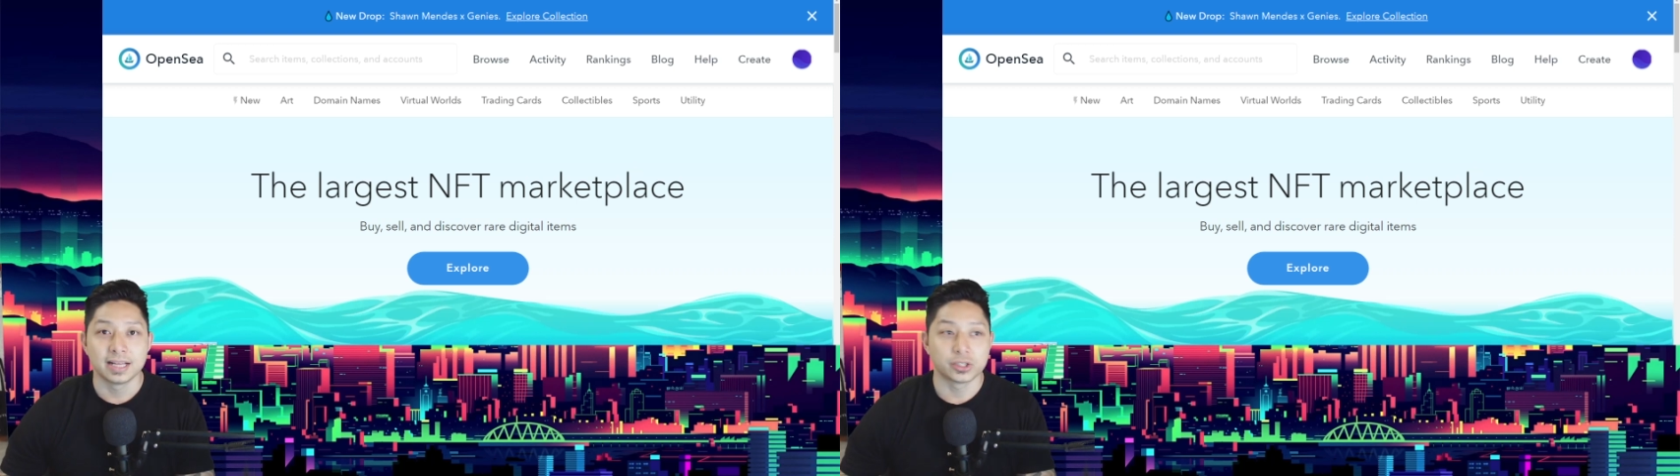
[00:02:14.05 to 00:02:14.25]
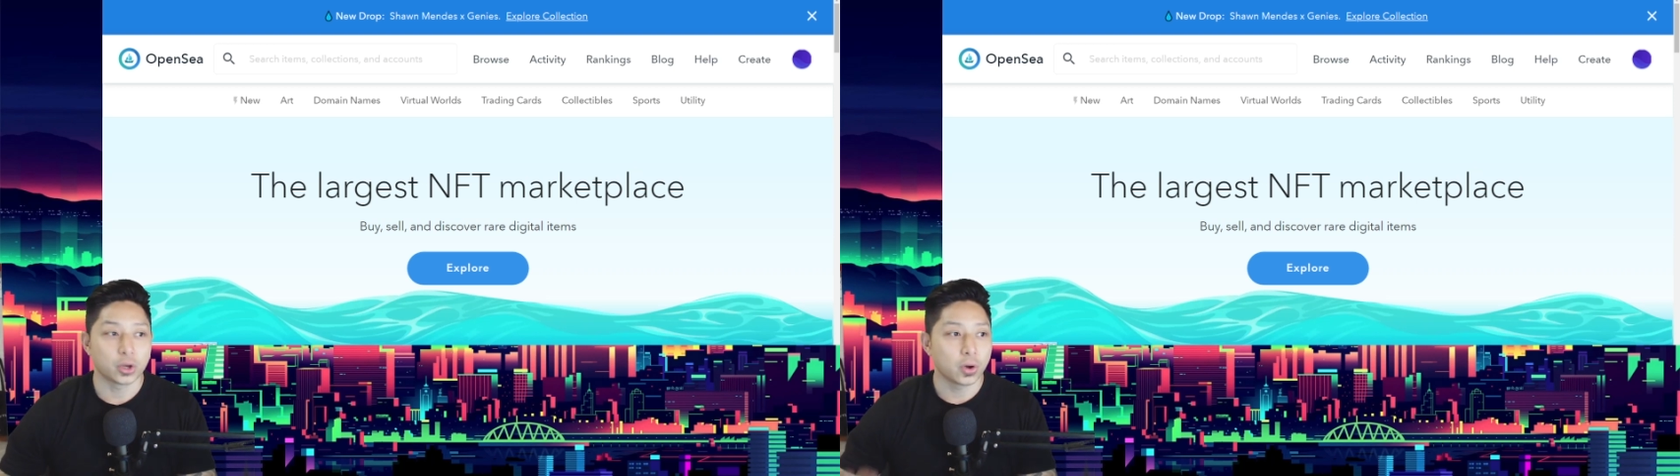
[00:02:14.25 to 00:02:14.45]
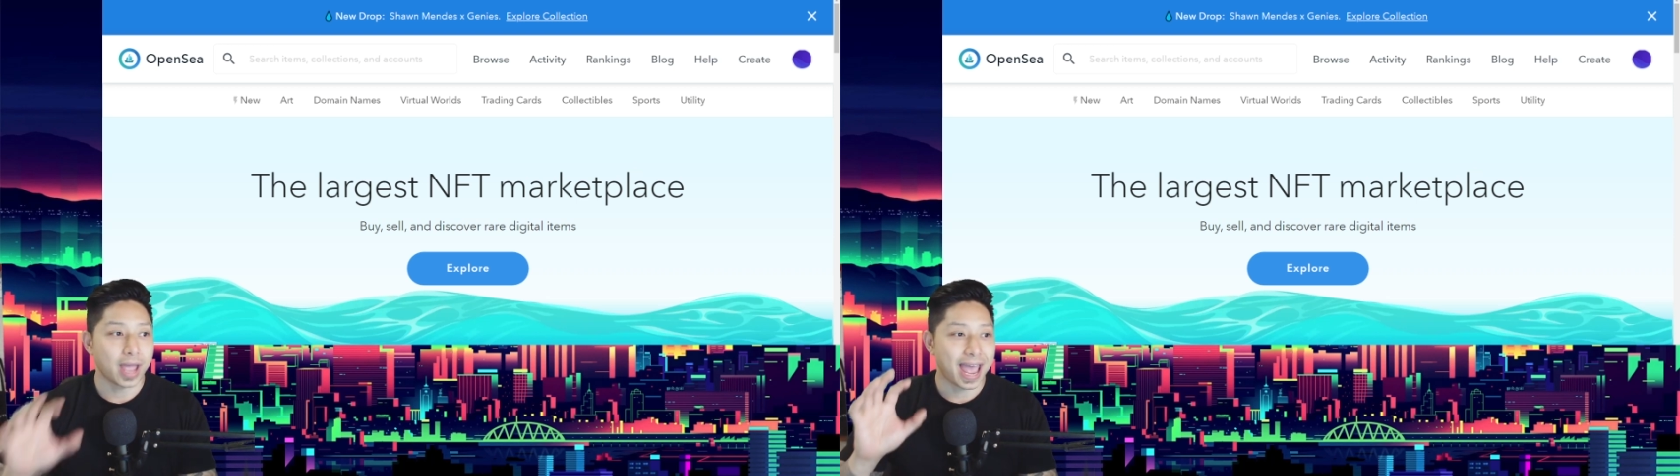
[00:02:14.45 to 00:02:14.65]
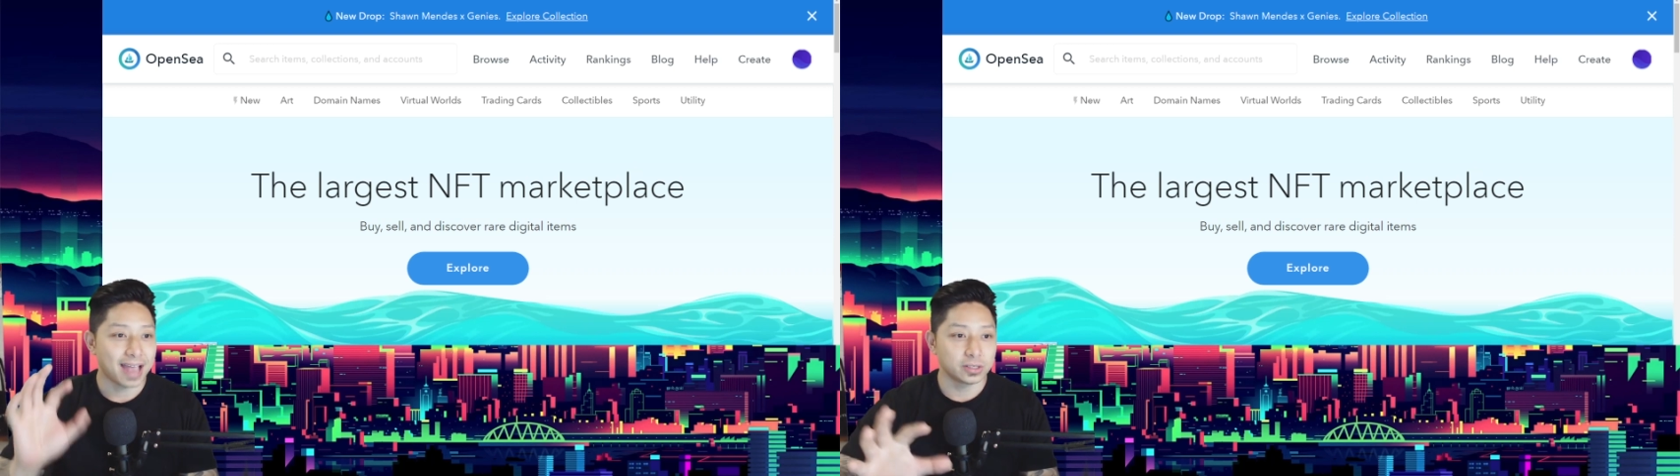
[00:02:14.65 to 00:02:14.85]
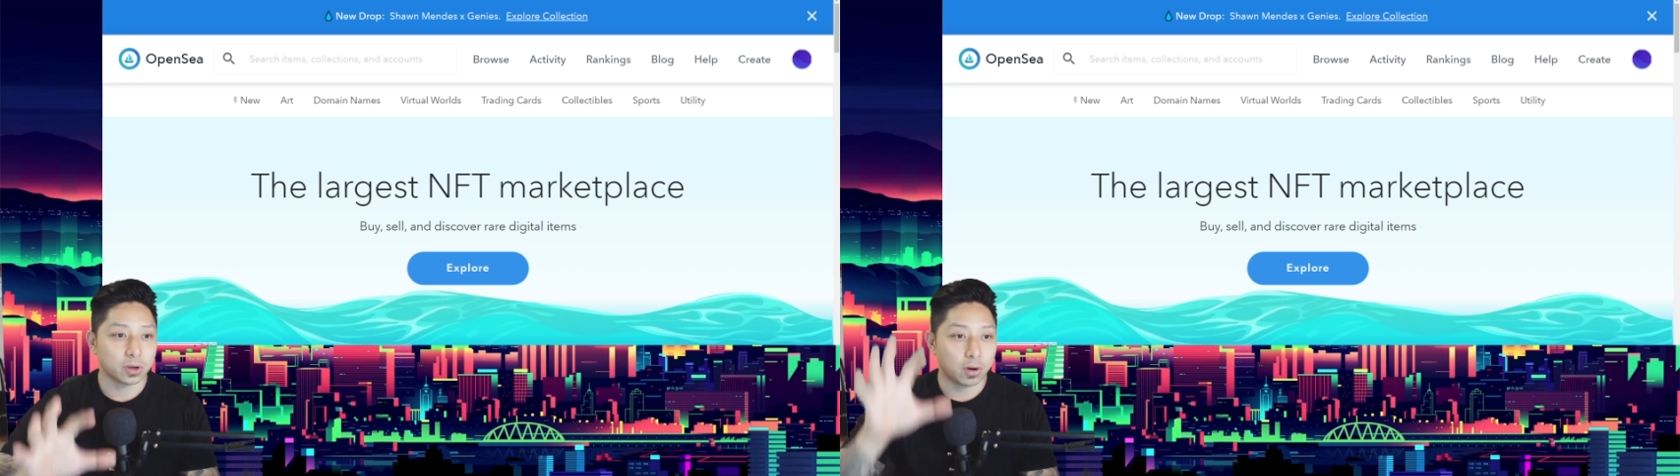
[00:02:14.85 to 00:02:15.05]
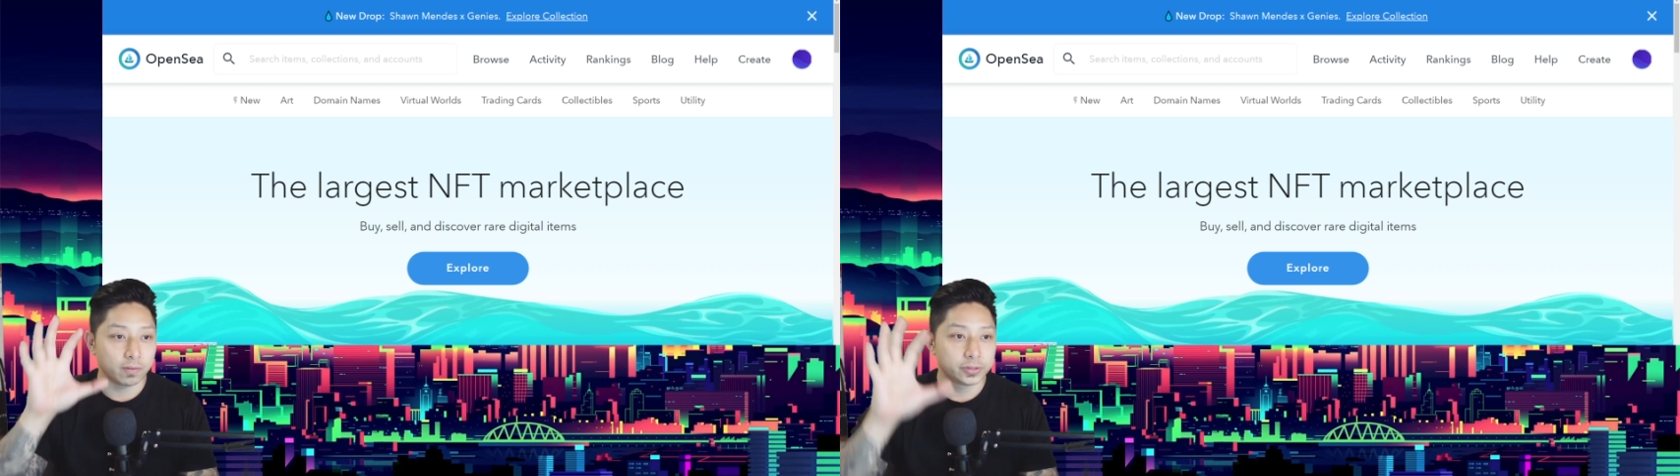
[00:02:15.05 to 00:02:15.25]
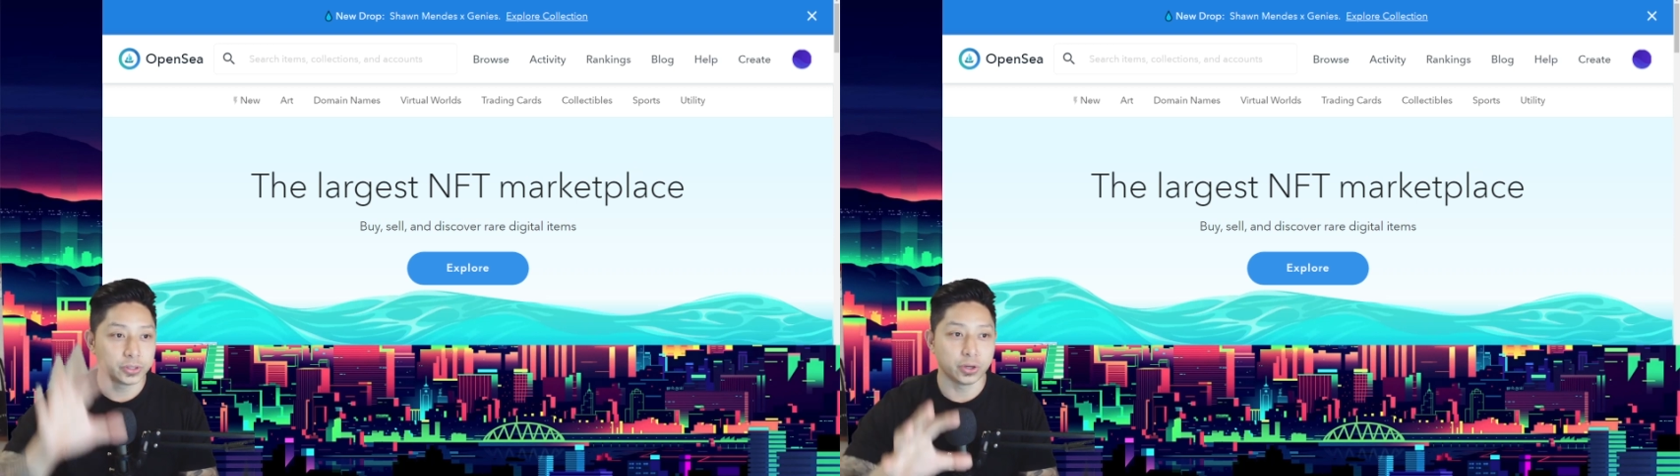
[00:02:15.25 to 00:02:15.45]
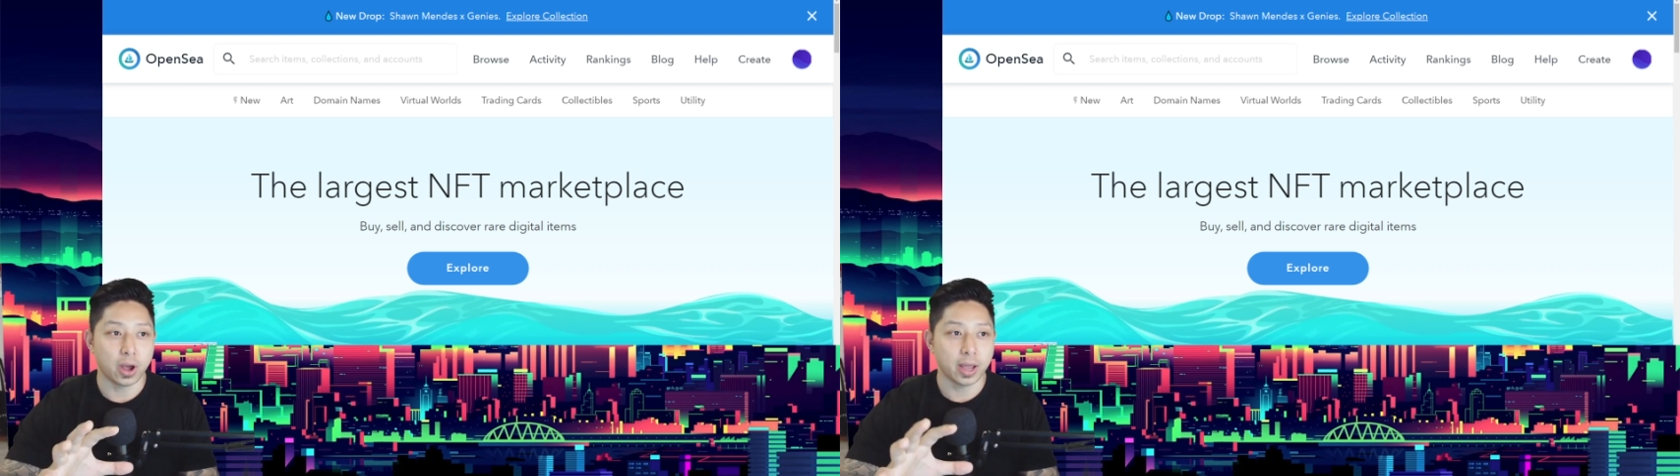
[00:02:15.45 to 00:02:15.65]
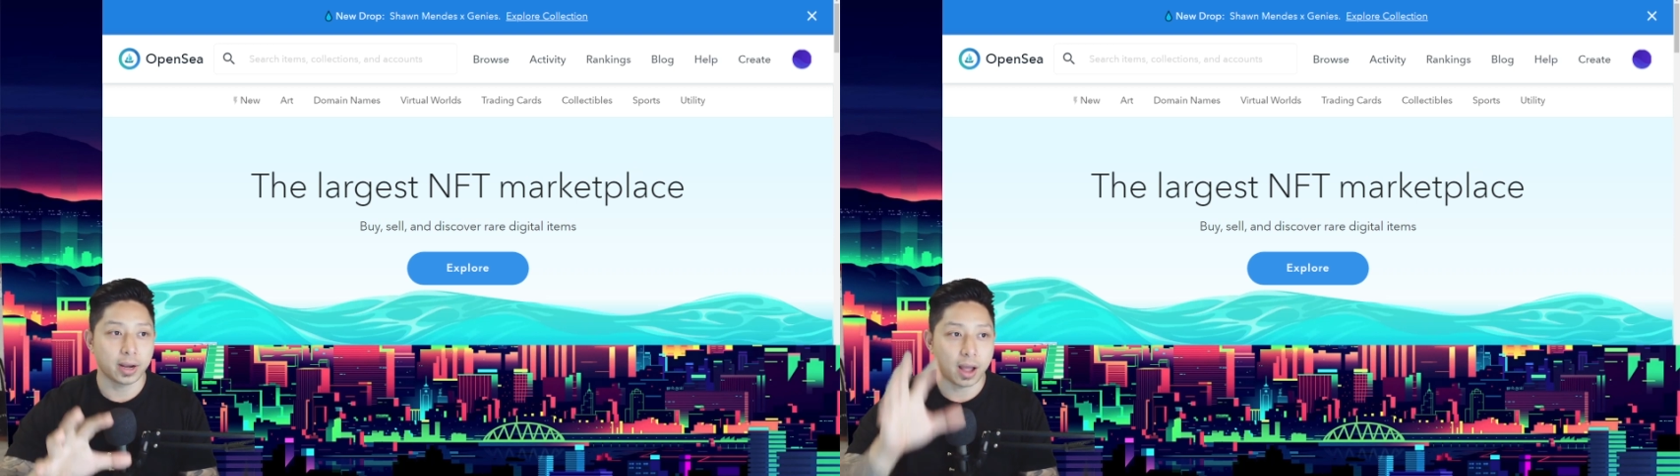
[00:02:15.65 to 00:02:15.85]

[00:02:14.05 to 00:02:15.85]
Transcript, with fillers: So as of tonight,